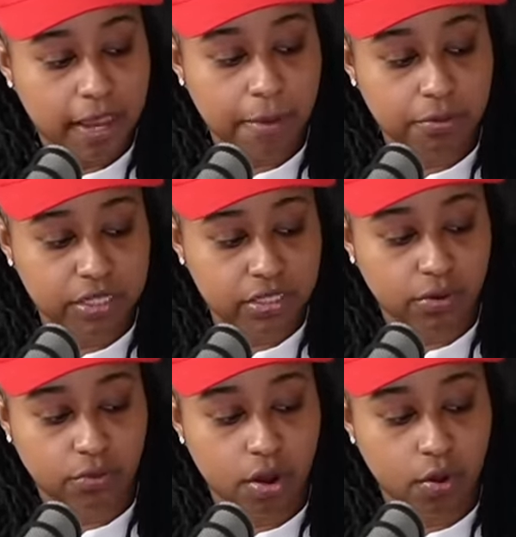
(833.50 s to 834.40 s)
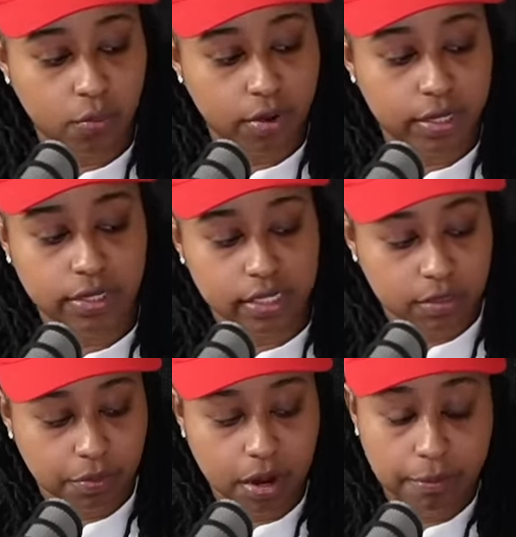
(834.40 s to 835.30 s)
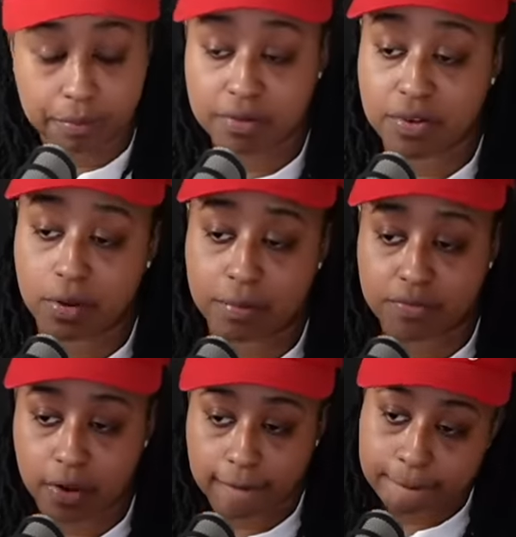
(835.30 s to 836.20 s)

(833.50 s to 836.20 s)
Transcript: Pressing the wrong one. That's the problem. My fault, my fault.